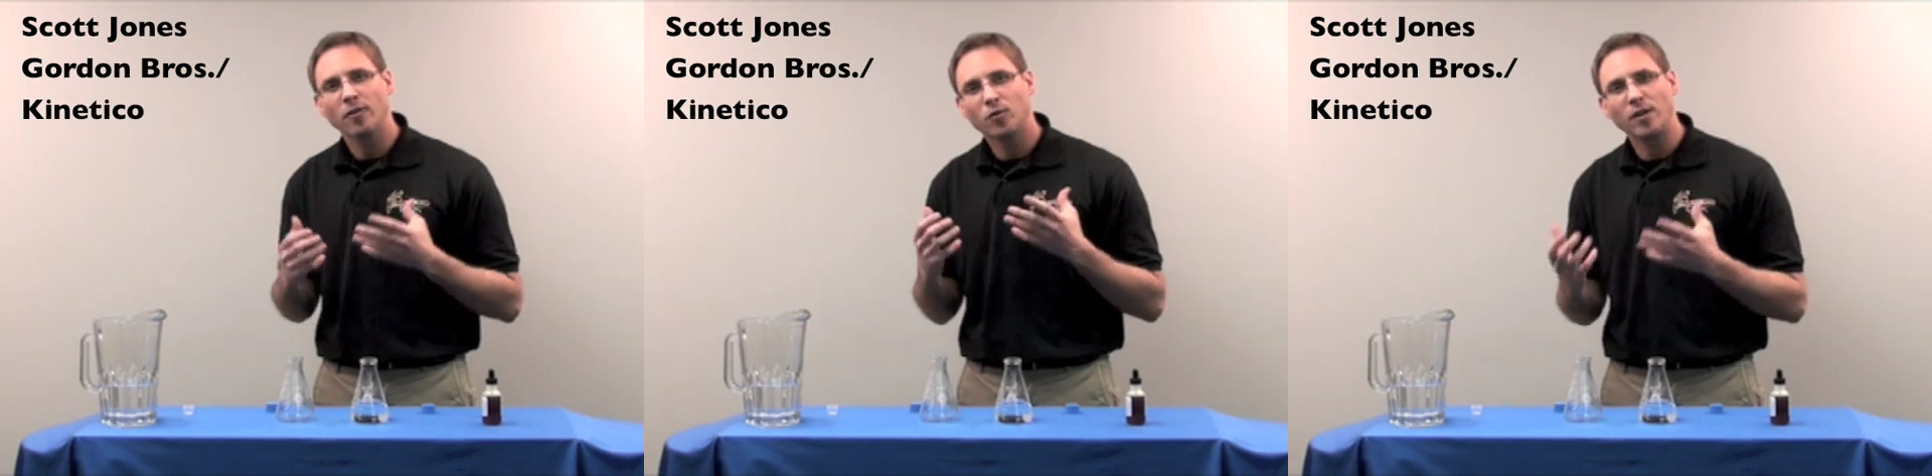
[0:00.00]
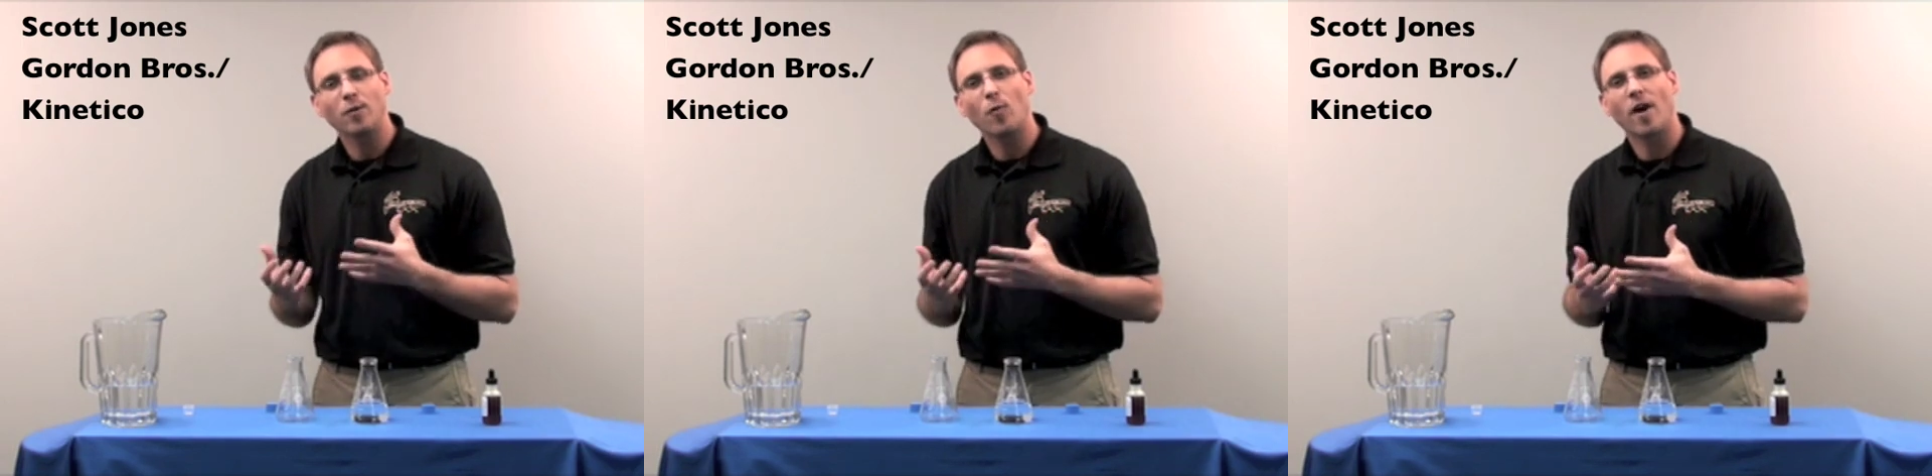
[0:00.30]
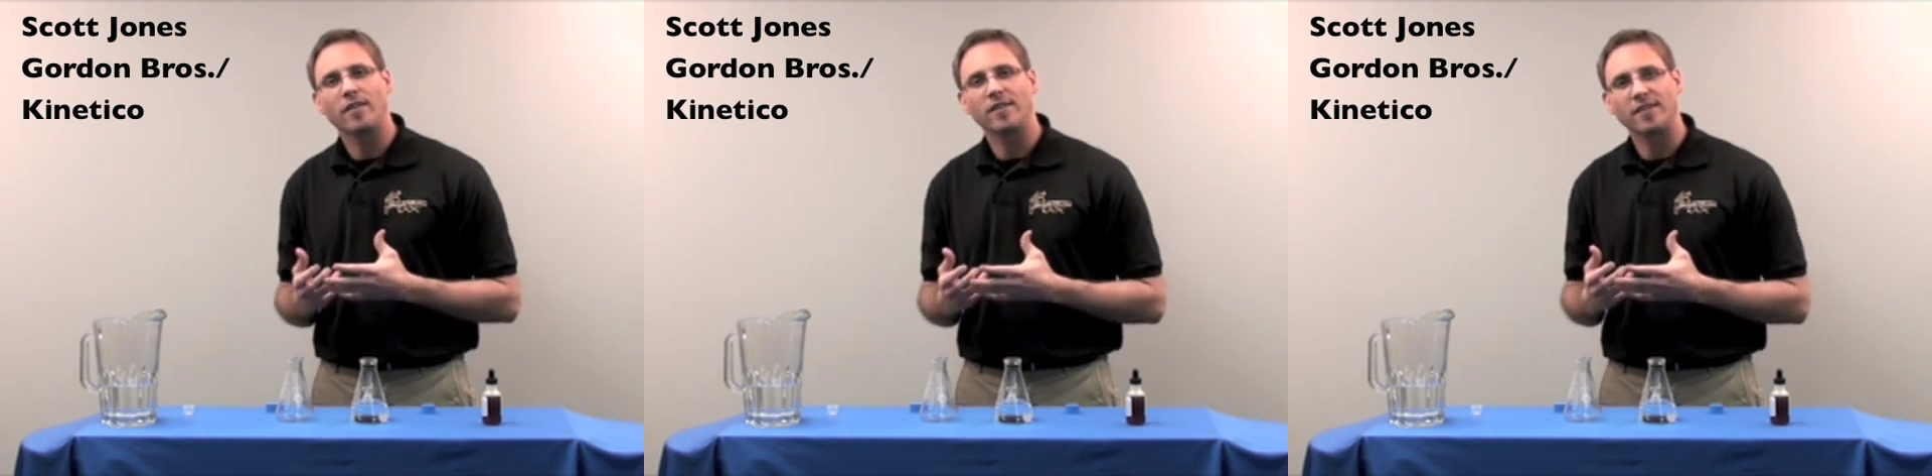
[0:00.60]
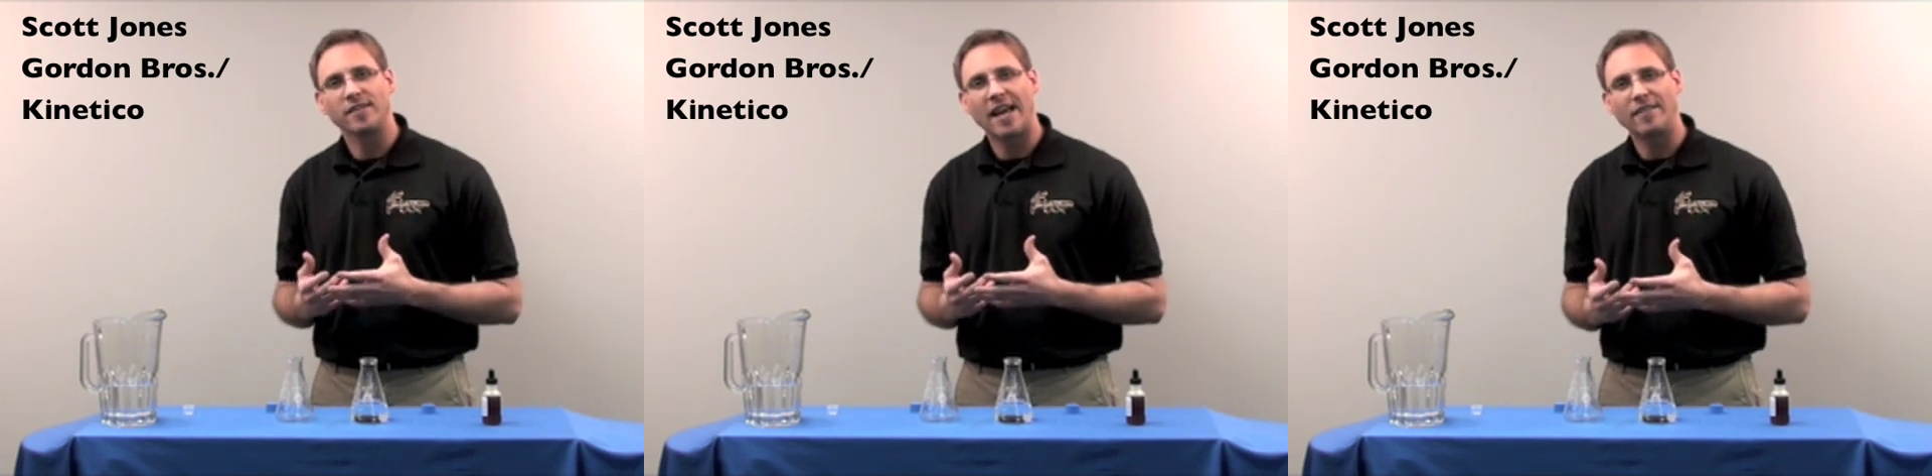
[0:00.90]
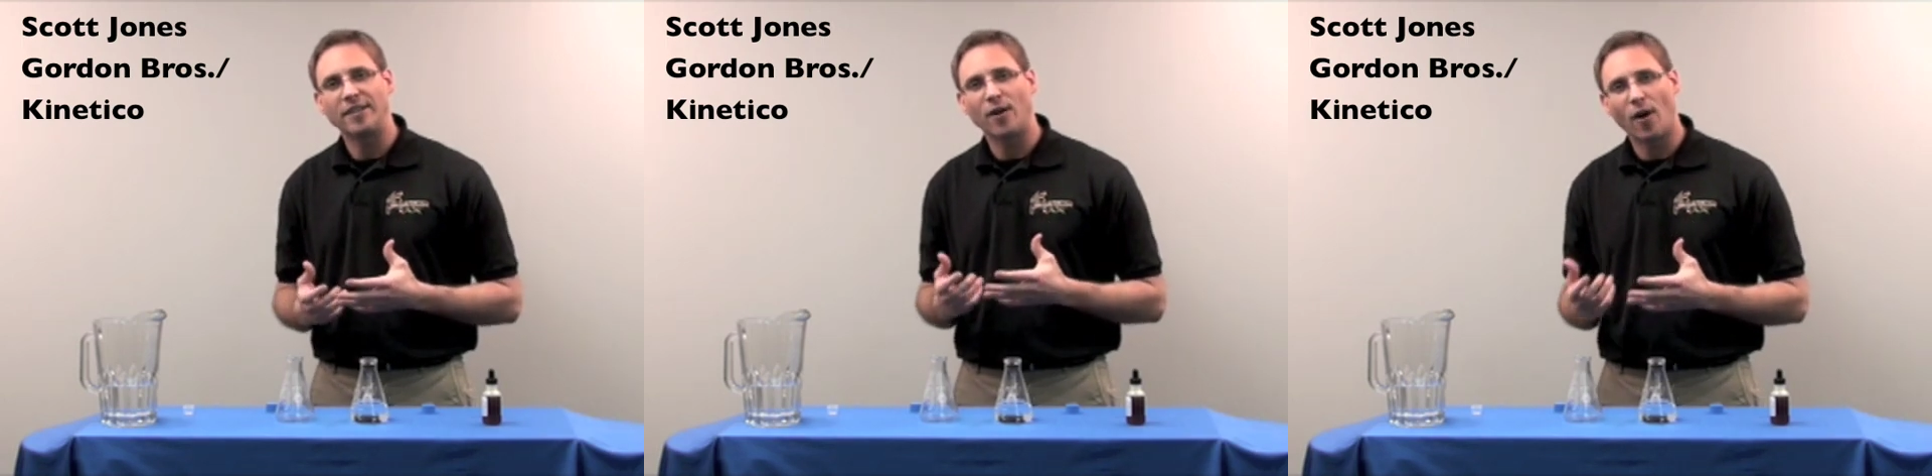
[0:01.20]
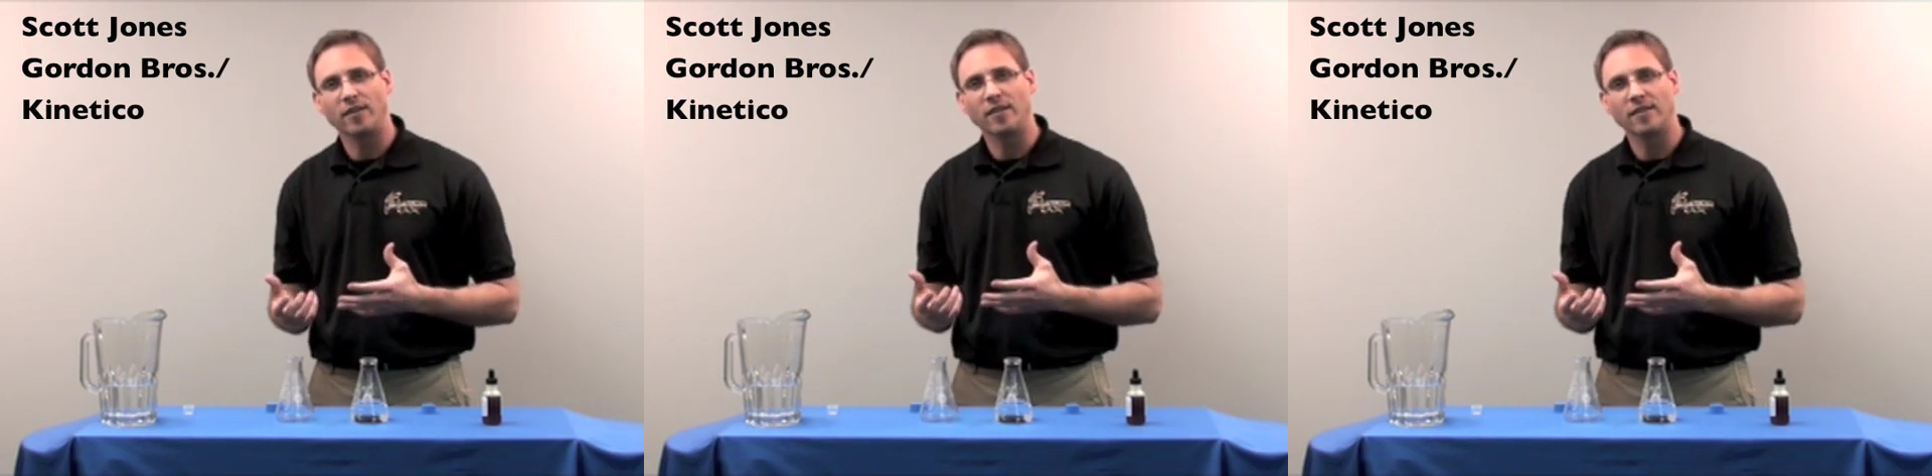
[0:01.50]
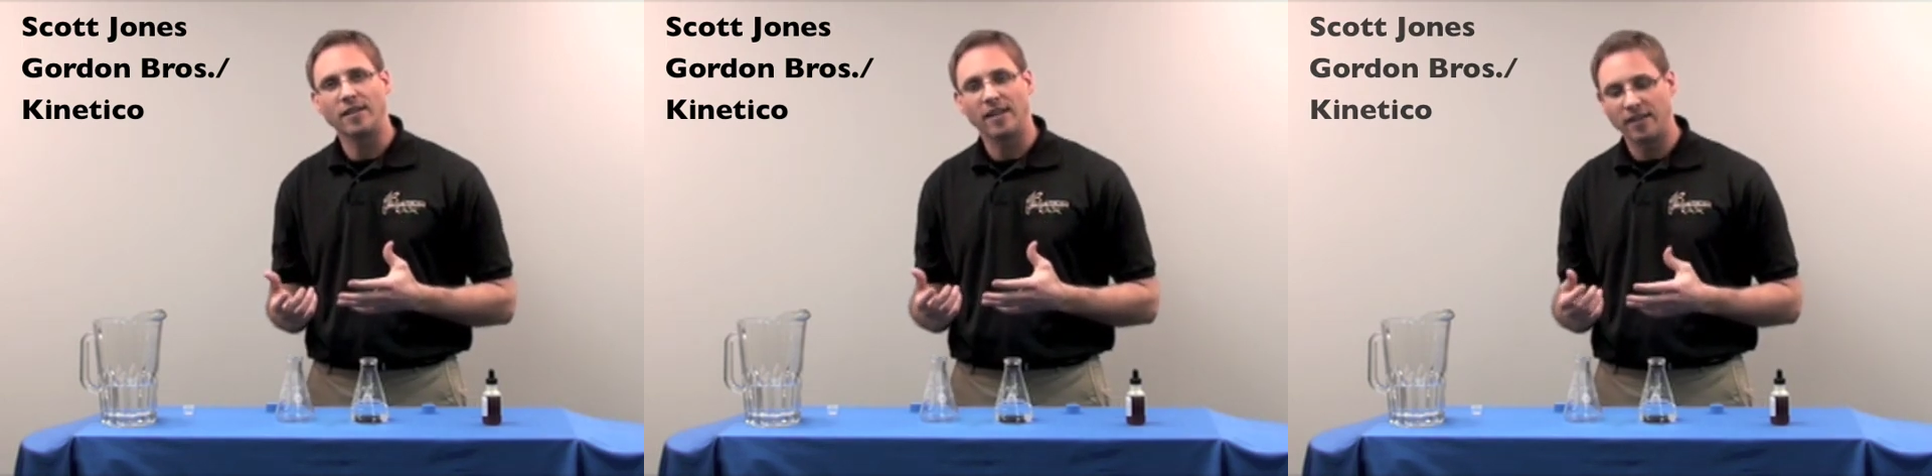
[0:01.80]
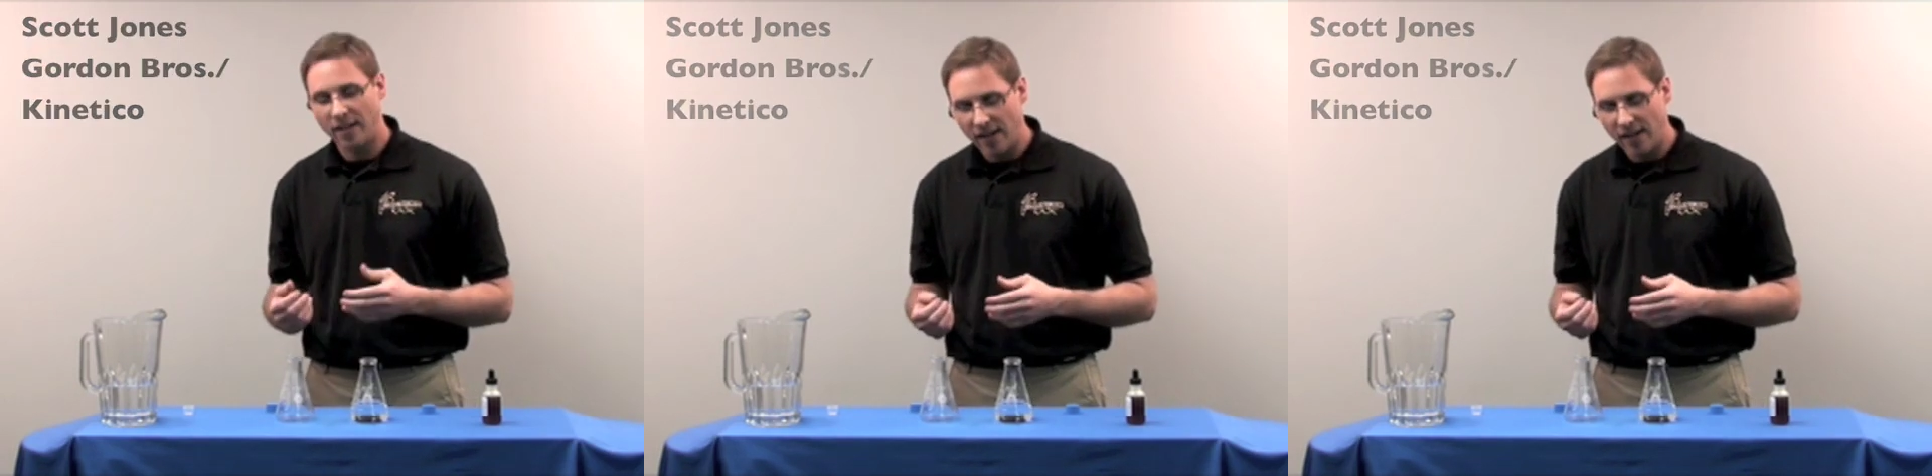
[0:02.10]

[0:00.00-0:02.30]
treated water that doesn't have any hardness in it.